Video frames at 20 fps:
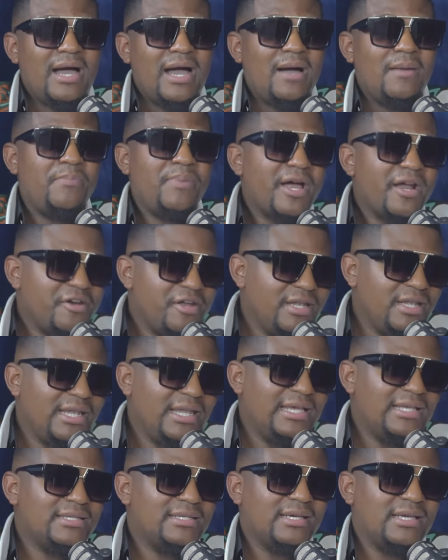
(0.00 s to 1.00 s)

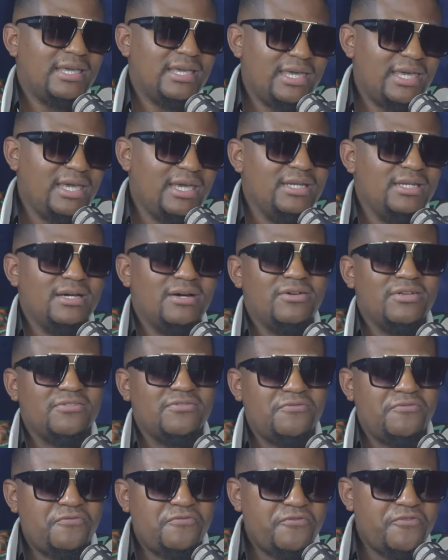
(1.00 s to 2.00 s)
Apparently, as a kid, I was
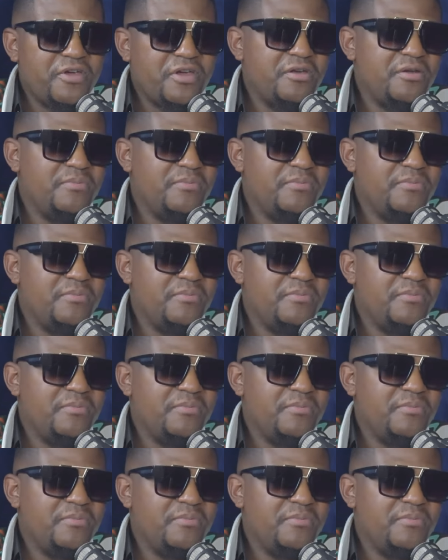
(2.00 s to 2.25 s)
very